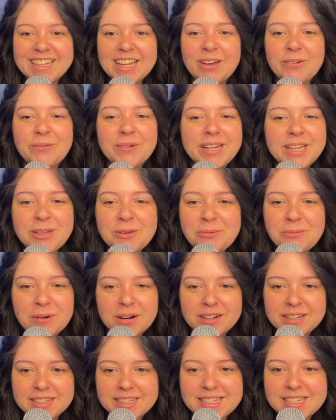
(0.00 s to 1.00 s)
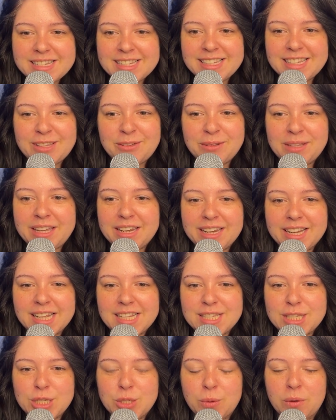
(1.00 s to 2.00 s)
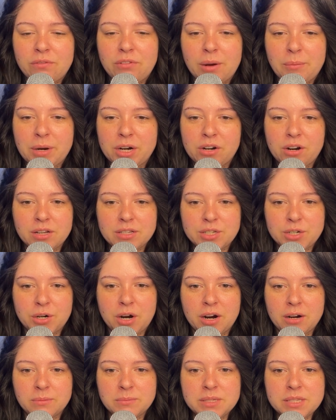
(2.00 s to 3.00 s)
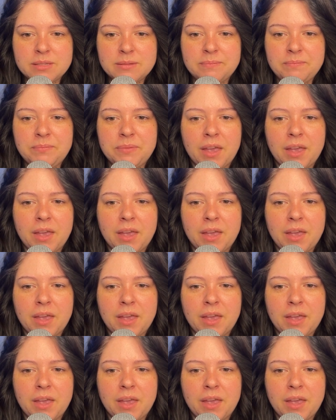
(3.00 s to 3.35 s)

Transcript: What do you want? You lean against the doorframe and cross your arms.